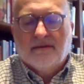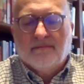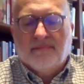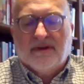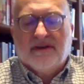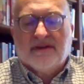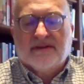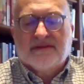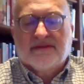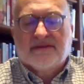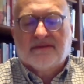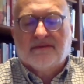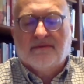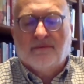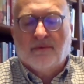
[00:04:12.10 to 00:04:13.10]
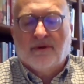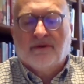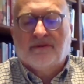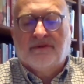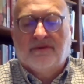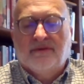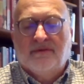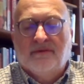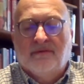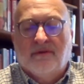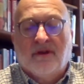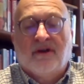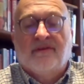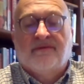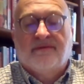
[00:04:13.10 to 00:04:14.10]
because we're to
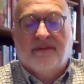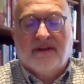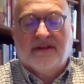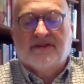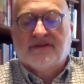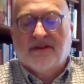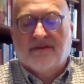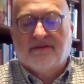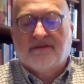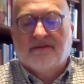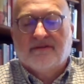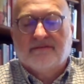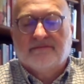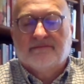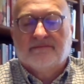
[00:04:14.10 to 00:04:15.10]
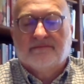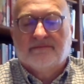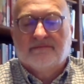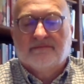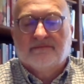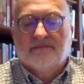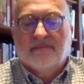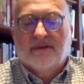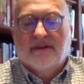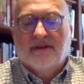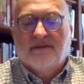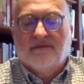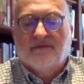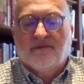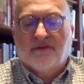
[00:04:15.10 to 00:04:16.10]
love each other.
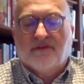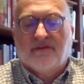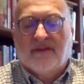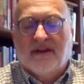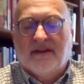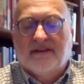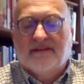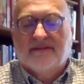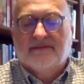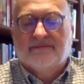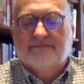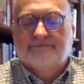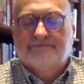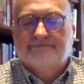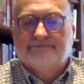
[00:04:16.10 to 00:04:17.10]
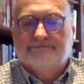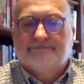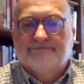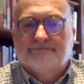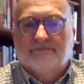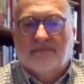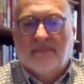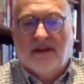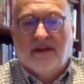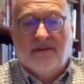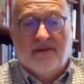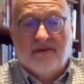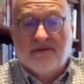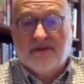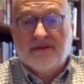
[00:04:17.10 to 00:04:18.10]
Verse 8. And
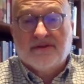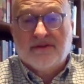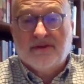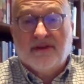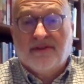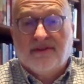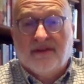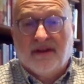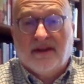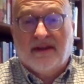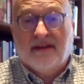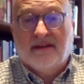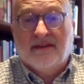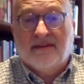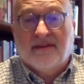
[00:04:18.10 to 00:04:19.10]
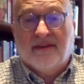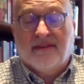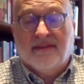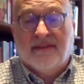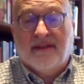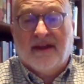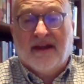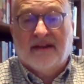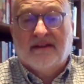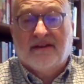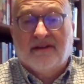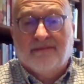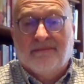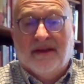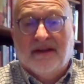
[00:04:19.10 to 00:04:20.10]
there is nothing that that
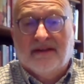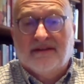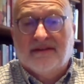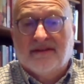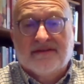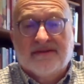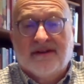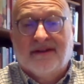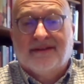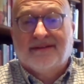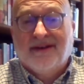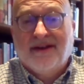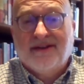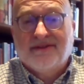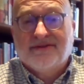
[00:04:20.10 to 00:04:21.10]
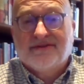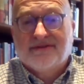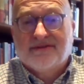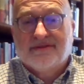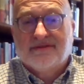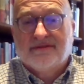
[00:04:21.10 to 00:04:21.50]
command does not touch